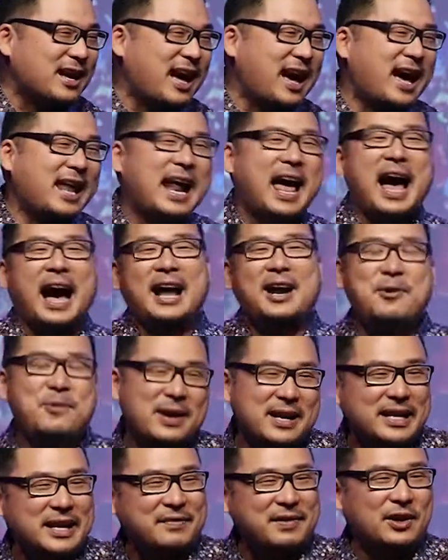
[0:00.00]
God. I don't
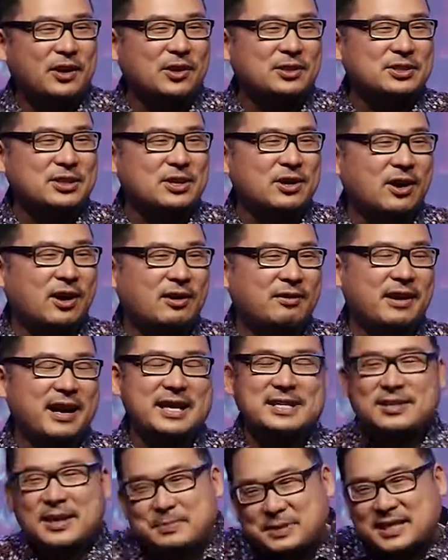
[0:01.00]
want to give an altar call,
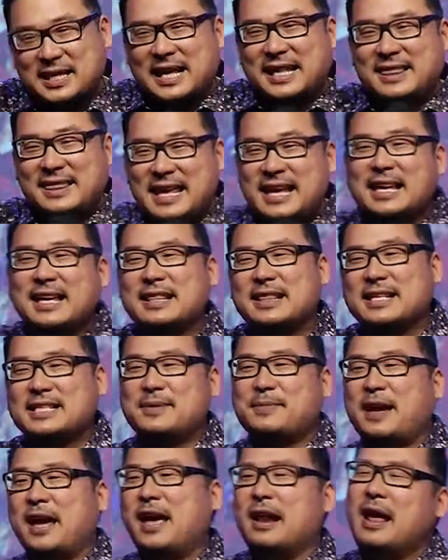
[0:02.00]
right? So I'm just like thinking
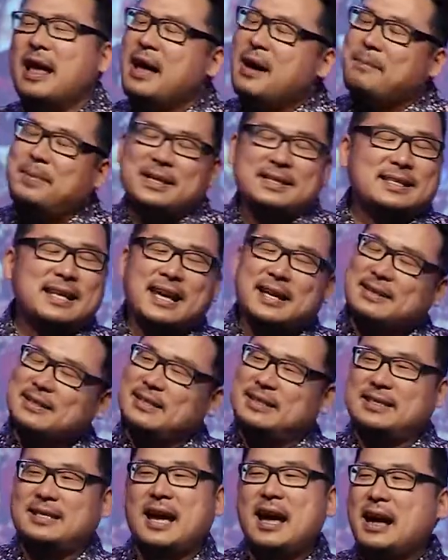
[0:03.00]
this in my head. But it's like,
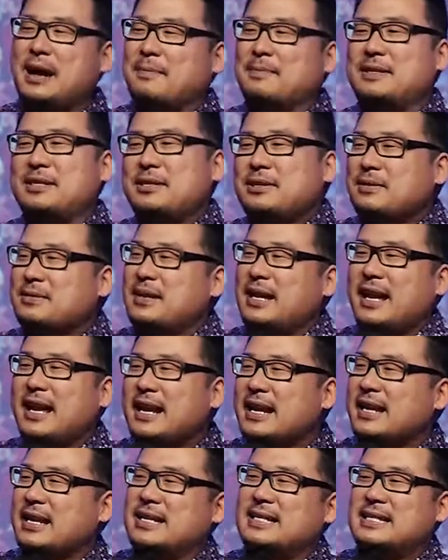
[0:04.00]
Tom, dude,
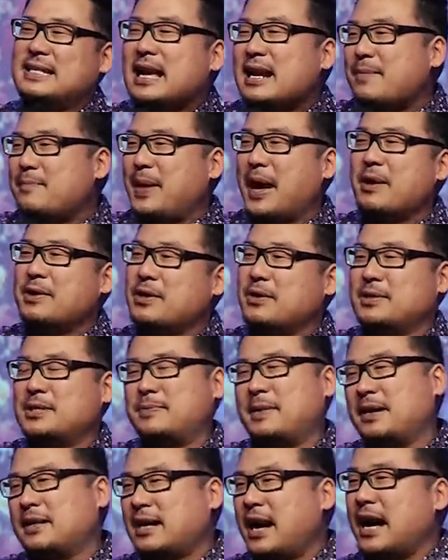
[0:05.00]
idiot, it's not about you.
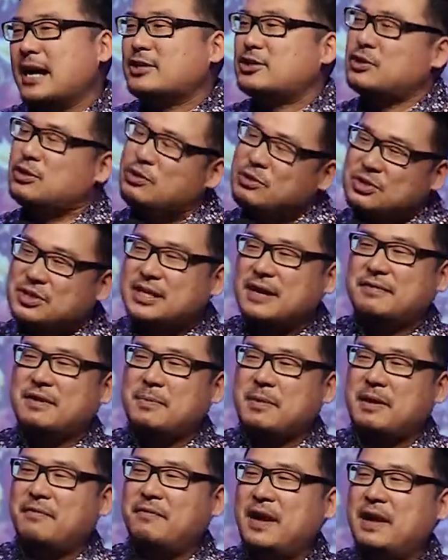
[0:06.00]
It's about God. So you just have
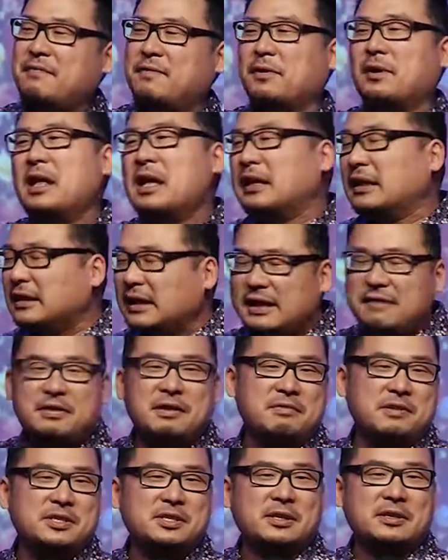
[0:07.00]
to be faithful. Leave
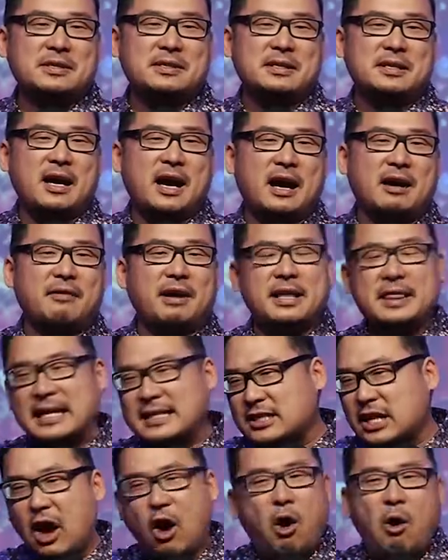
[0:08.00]
the results to God, right?
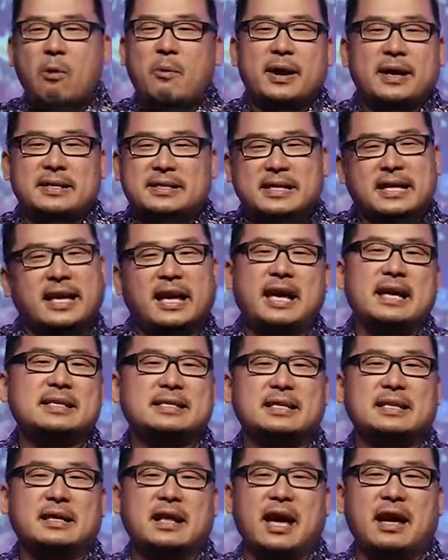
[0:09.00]
That's always the
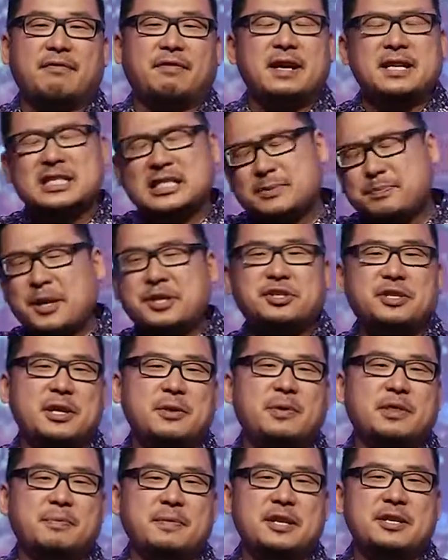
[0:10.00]
case in life, right?
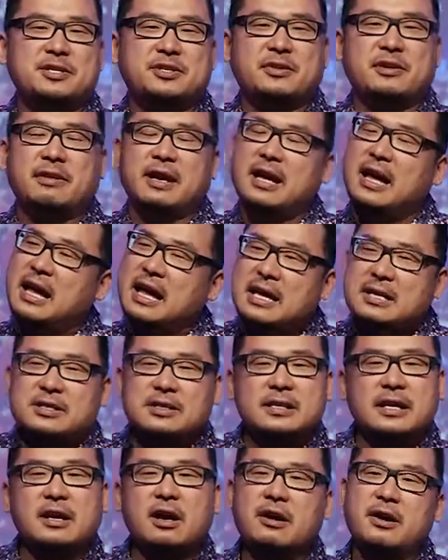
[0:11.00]
Especially with ministry, right?
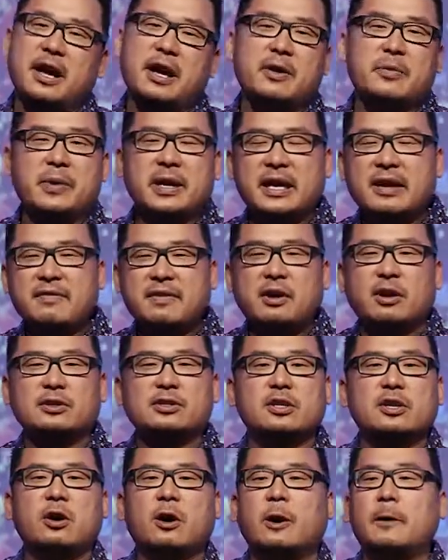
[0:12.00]
So it's like, okay, we give an
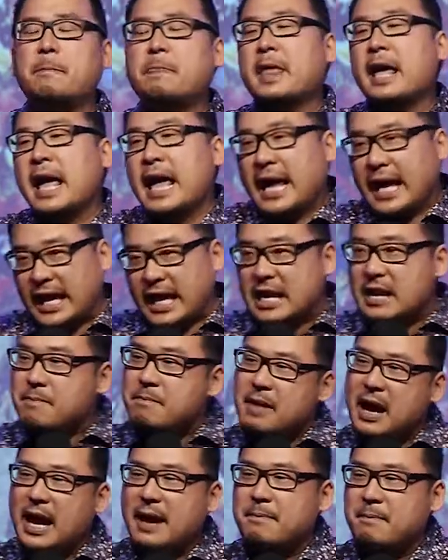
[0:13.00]
altar call.
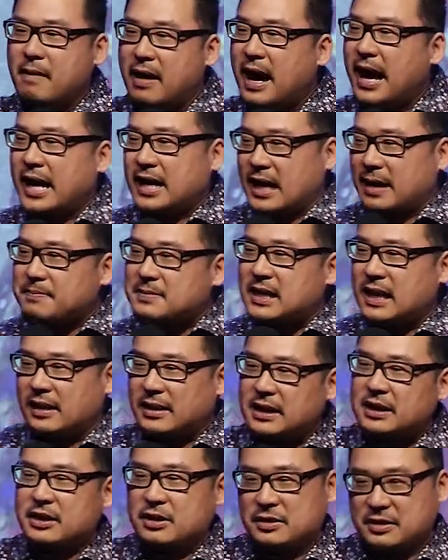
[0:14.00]
In my mind, I'm
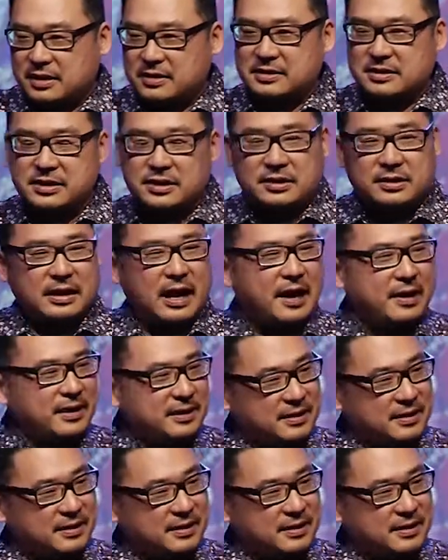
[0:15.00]
telling you this to you.